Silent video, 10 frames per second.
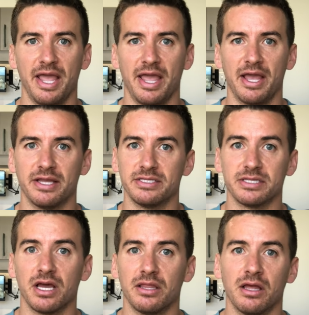
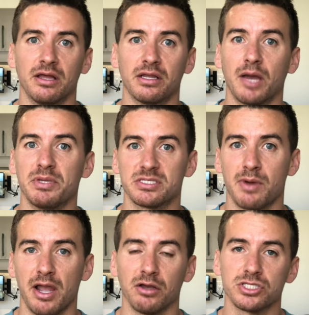and uh, gummy
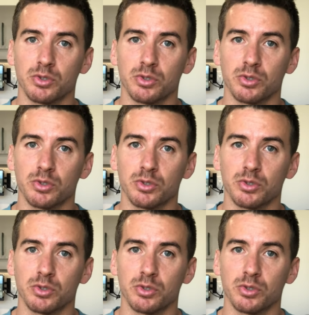smile.